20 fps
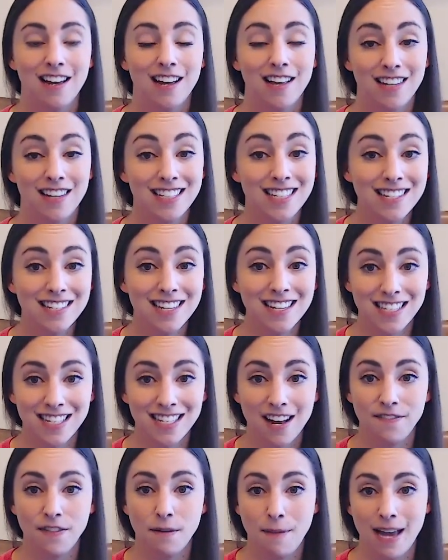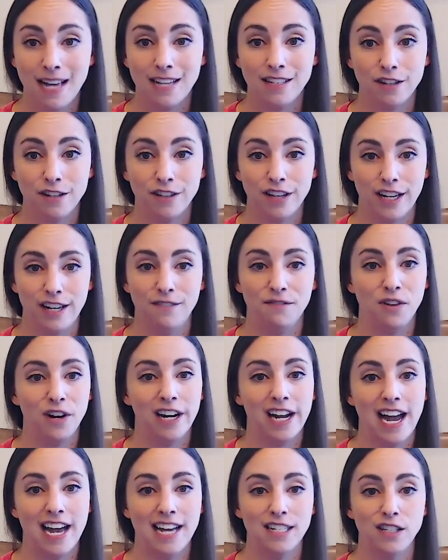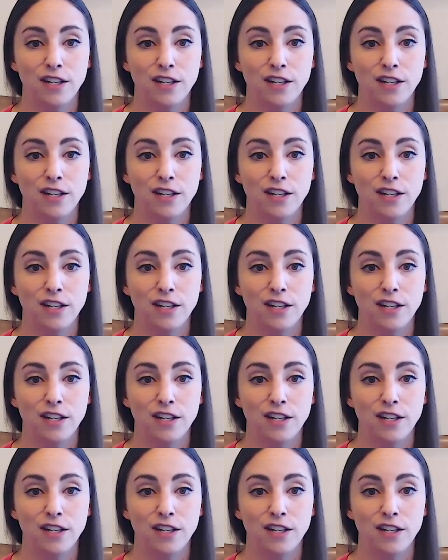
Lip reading: This is the stuff the banks are looking for, guys.